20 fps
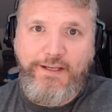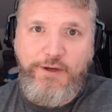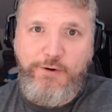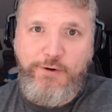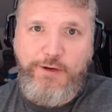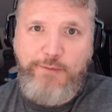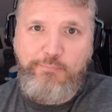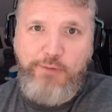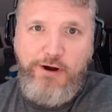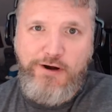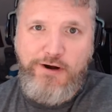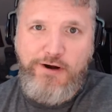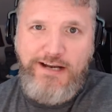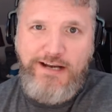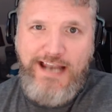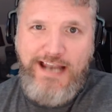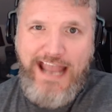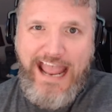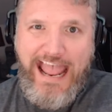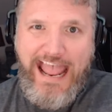Cody
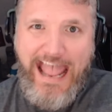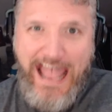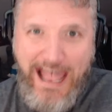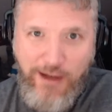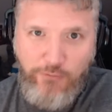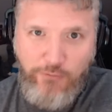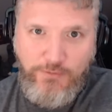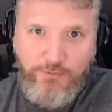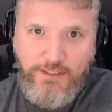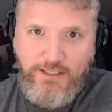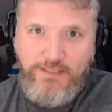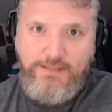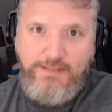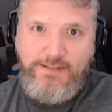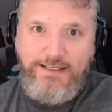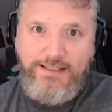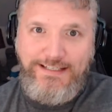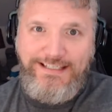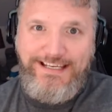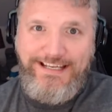Barton out.
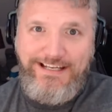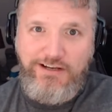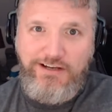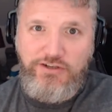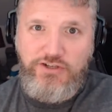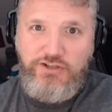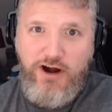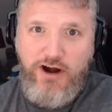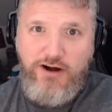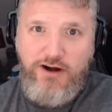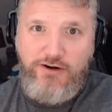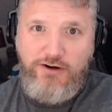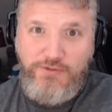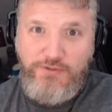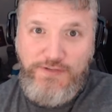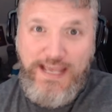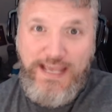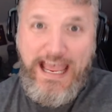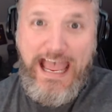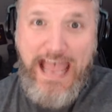Saahdiq
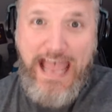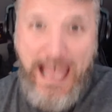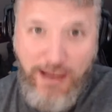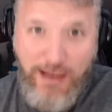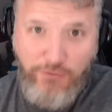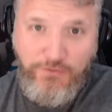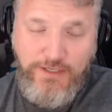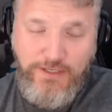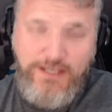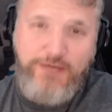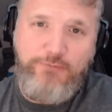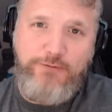Charles out.